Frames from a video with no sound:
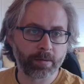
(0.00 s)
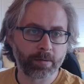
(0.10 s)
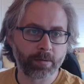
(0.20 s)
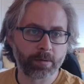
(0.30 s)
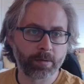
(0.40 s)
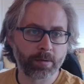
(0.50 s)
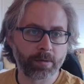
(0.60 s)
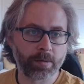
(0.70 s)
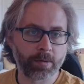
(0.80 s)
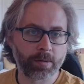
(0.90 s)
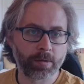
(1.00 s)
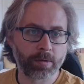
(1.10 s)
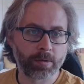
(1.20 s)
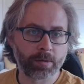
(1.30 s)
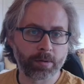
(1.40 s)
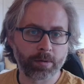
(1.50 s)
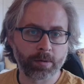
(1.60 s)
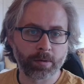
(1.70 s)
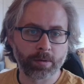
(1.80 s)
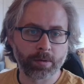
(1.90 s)

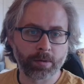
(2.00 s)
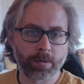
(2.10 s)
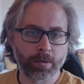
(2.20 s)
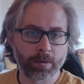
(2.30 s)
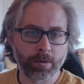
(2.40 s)
[no speech]